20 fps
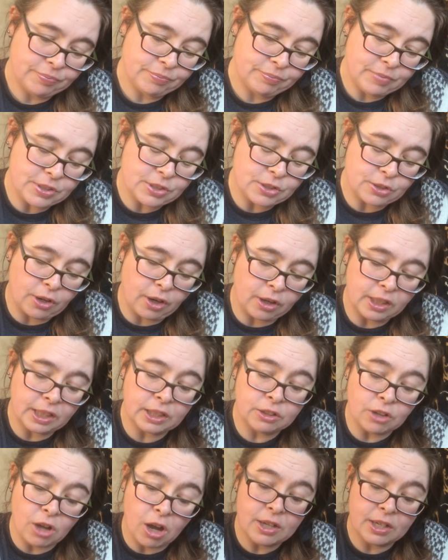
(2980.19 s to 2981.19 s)
Mr.
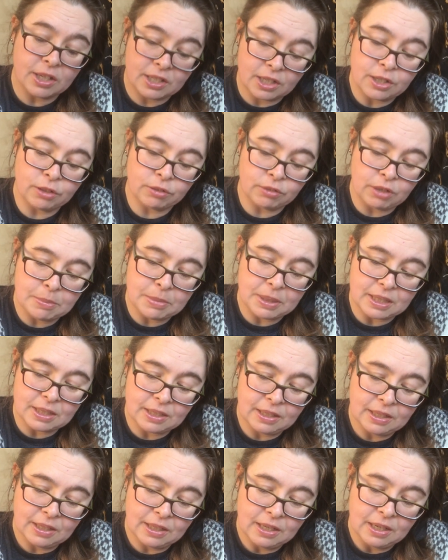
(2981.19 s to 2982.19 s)
Darling nodded in agreement.
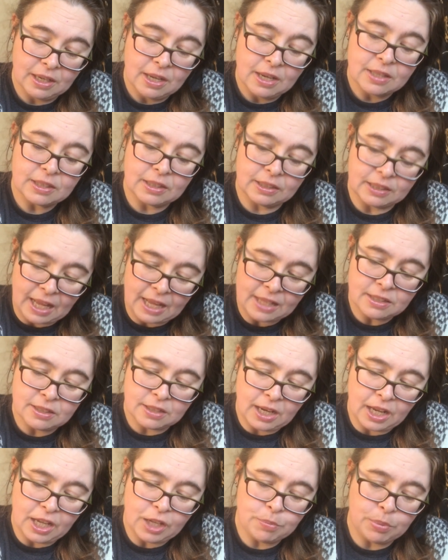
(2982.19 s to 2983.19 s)
"The lads
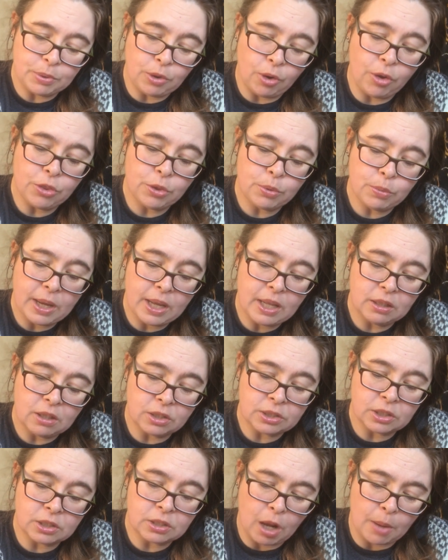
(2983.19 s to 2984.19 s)
and I have been all the way
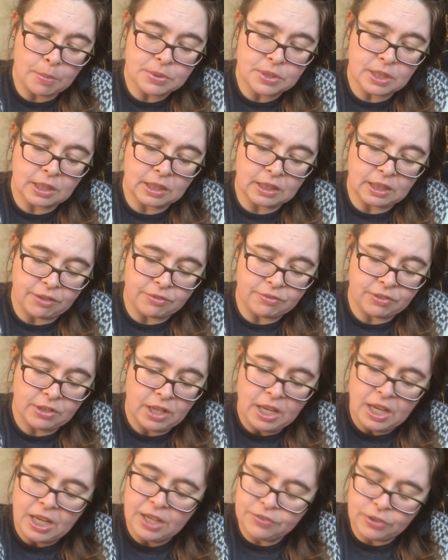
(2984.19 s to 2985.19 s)
along the tops of the cliff.
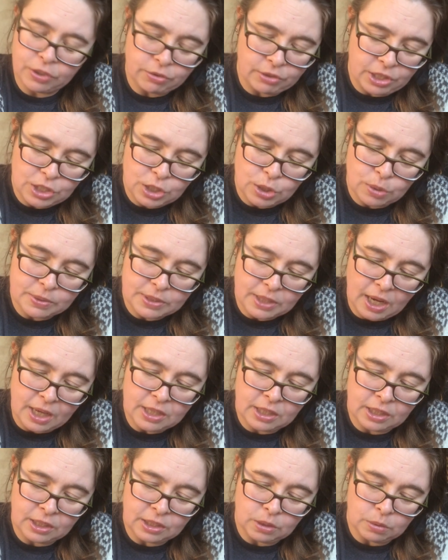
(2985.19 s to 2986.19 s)
If a creature was
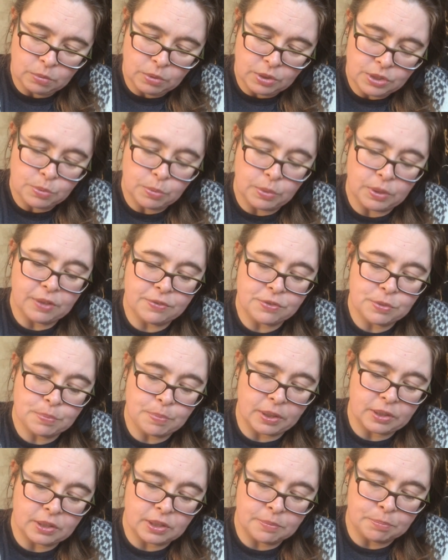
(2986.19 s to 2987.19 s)
hiding in the woods, we'd have
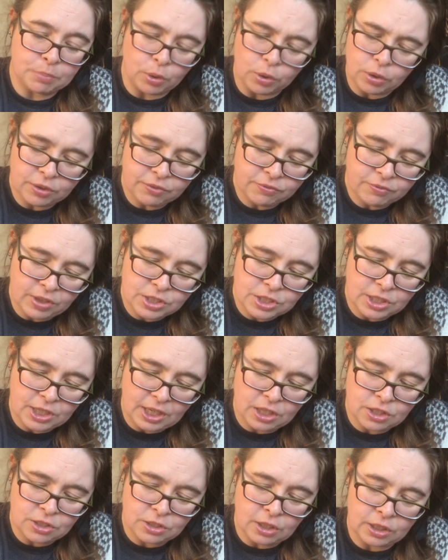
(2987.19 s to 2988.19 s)
spotted broken
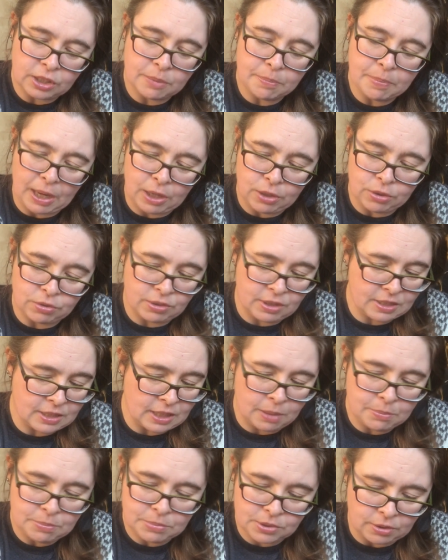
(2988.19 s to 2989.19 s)
vegetation on the boundaries,
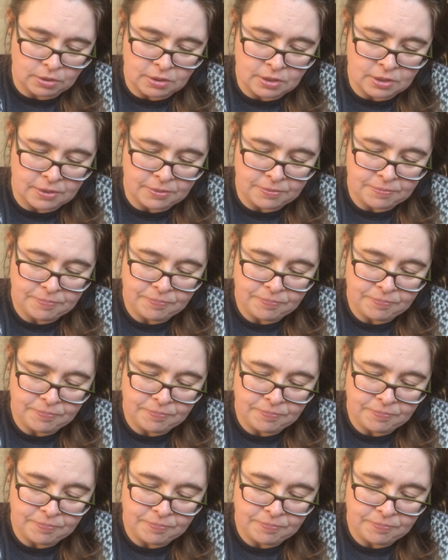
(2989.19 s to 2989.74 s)
I'm certain."